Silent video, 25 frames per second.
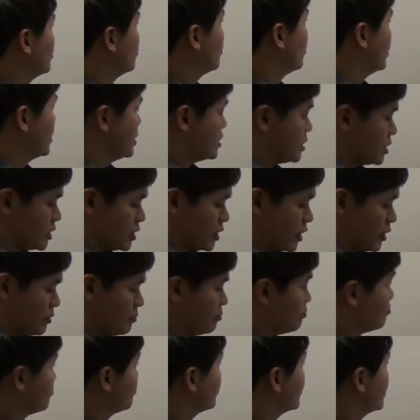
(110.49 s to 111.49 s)
What is the
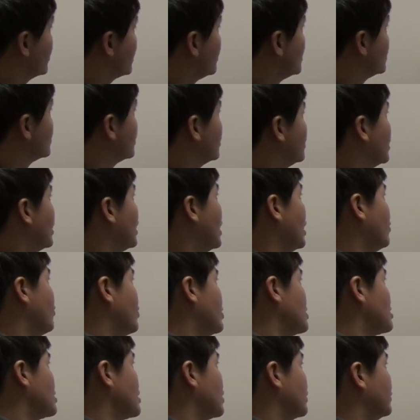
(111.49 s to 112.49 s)
same is on the left
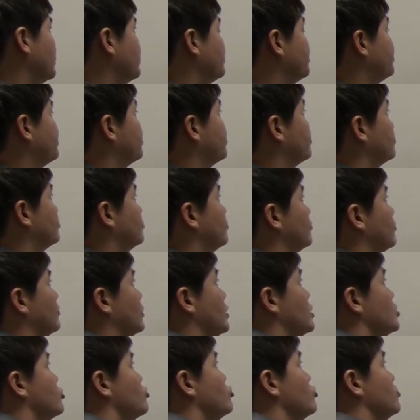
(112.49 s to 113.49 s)
hand side.
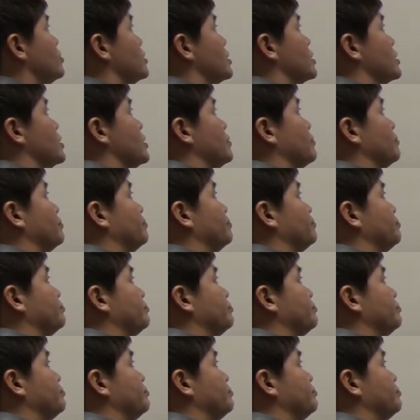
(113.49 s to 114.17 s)
This group is the same.